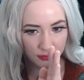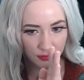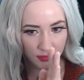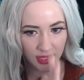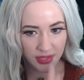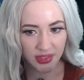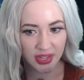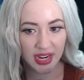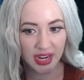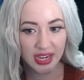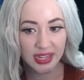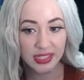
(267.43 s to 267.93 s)

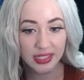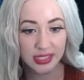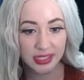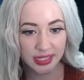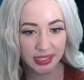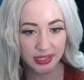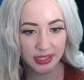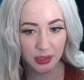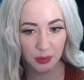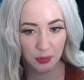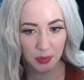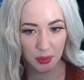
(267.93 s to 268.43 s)
The next
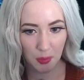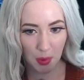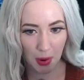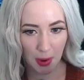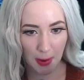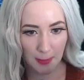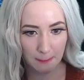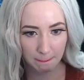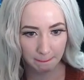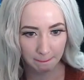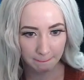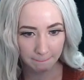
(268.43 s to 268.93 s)
thing that we
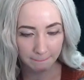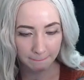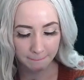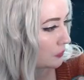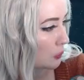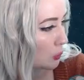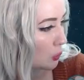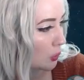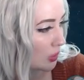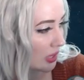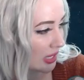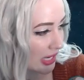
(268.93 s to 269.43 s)
want,
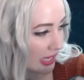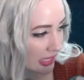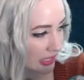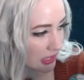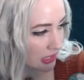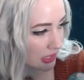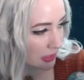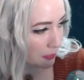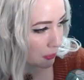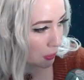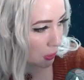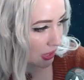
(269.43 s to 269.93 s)
we need
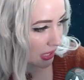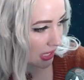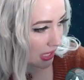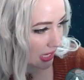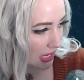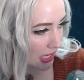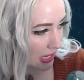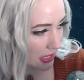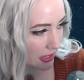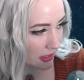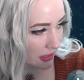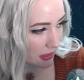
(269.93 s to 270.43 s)
to put
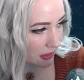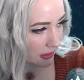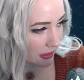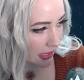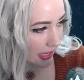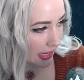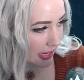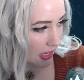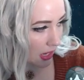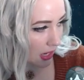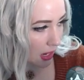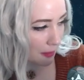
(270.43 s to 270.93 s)
in
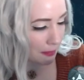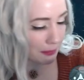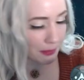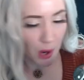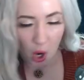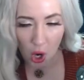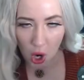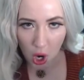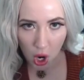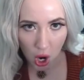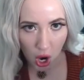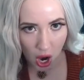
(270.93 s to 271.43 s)
like a
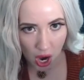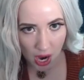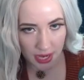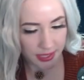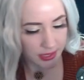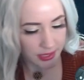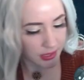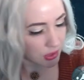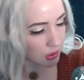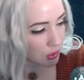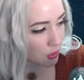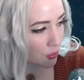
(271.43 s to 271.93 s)

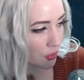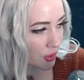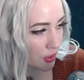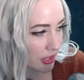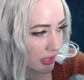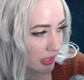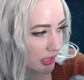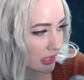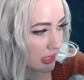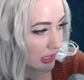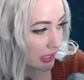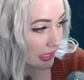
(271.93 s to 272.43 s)
pause or a
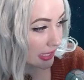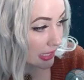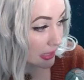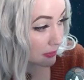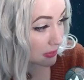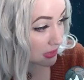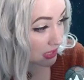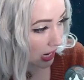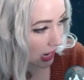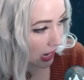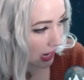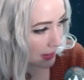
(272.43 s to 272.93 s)
sleep
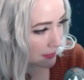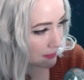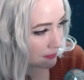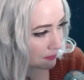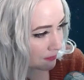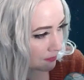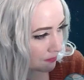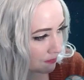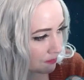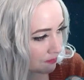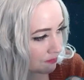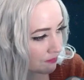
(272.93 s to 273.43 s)
time
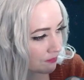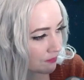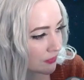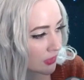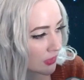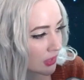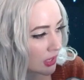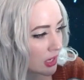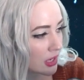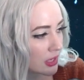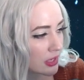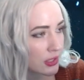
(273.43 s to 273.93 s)

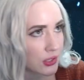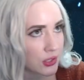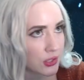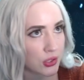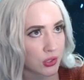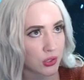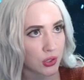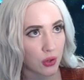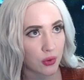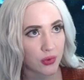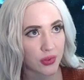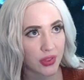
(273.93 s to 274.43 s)

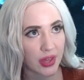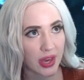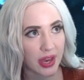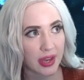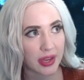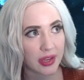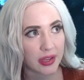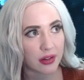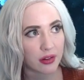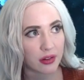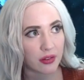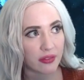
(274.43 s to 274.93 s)
so
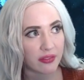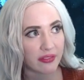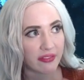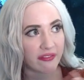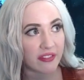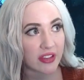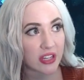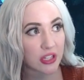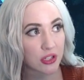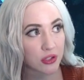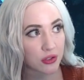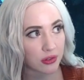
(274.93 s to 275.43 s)
that
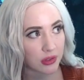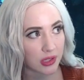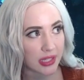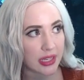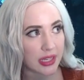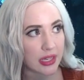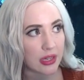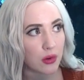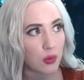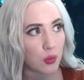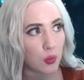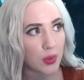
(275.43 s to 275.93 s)

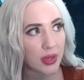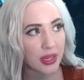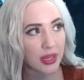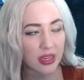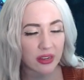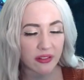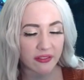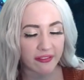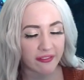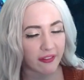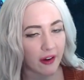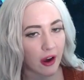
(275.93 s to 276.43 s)
visually we
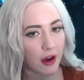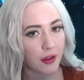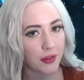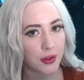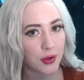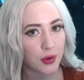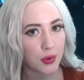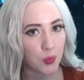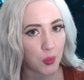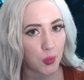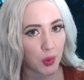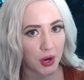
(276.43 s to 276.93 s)
can
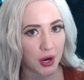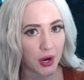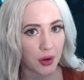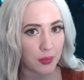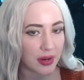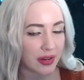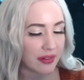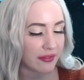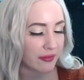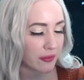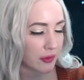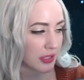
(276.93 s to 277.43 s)
follow what our
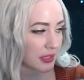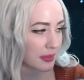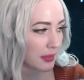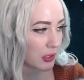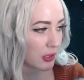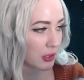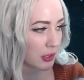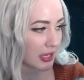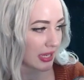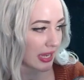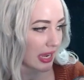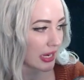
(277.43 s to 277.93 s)
reinforcement
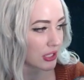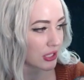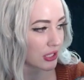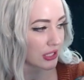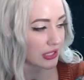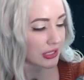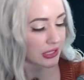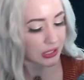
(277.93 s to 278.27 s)
learning agent is